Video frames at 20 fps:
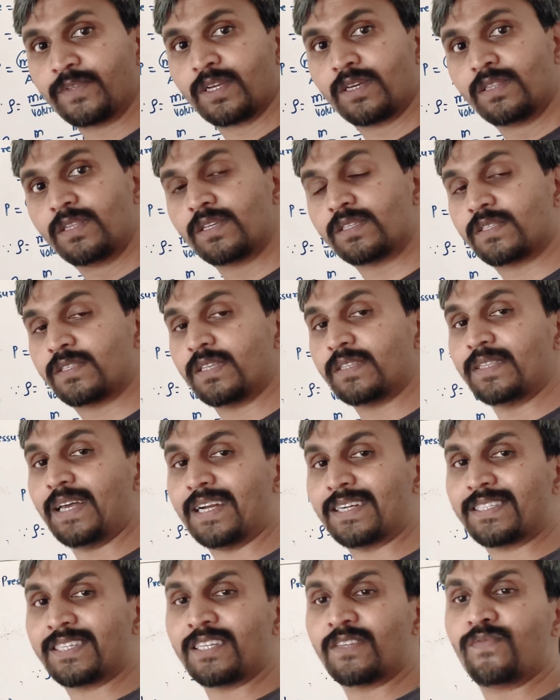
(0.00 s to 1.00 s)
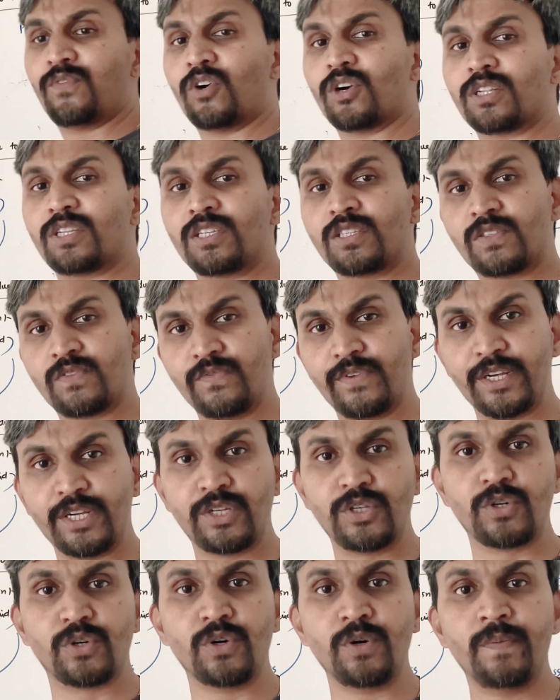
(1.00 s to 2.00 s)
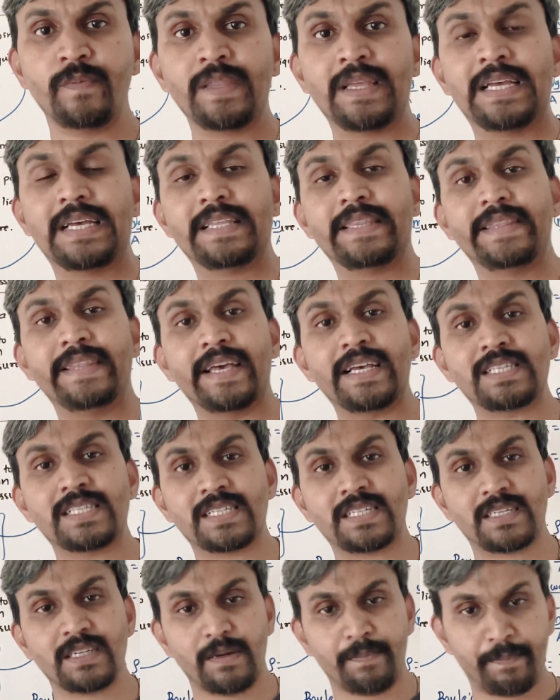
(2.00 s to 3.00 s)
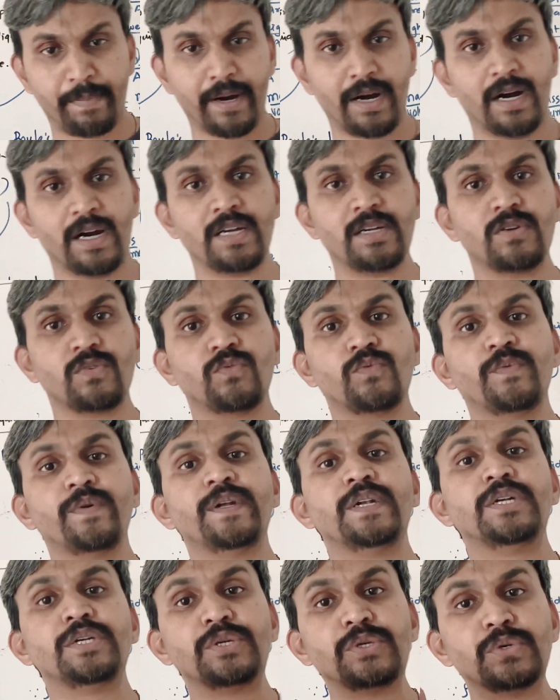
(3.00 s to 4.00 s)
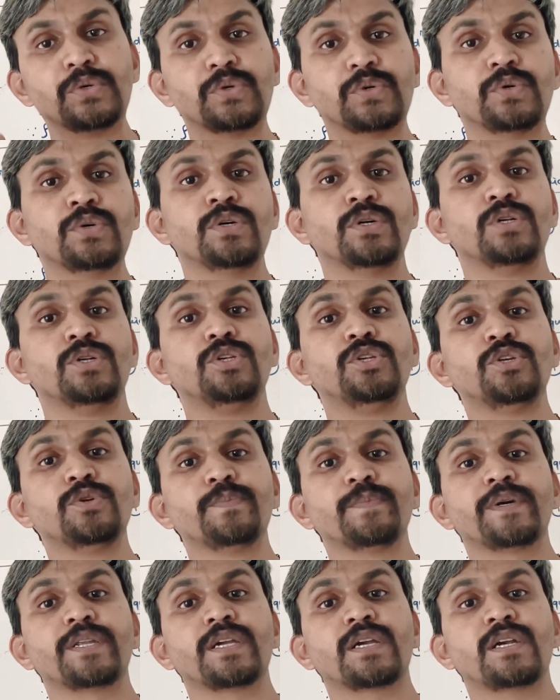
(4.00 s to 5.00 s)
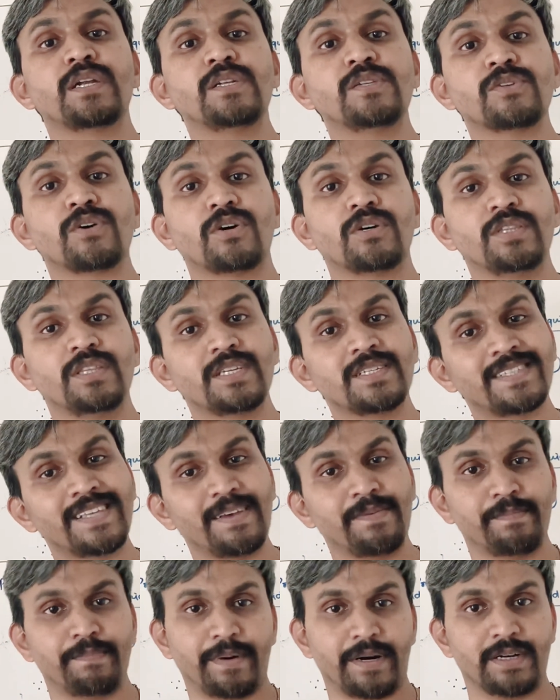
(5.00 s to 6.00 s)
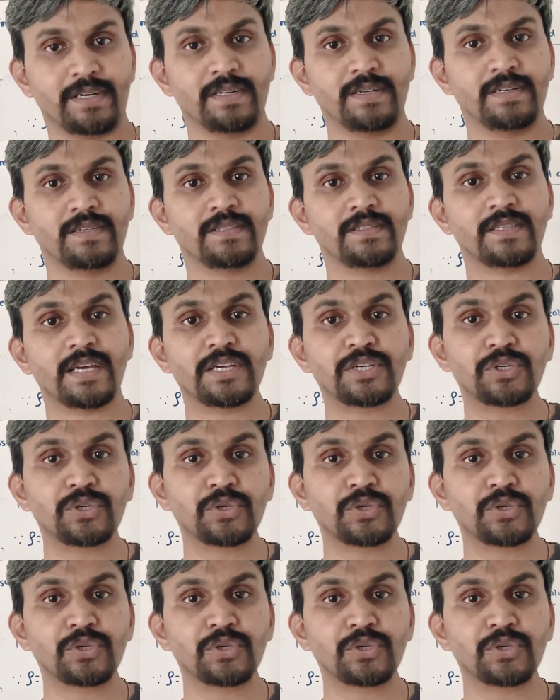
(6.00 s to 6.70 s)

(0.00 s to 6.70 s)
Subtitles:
that's it for this video. Next part we will do numericals on the same part. Thank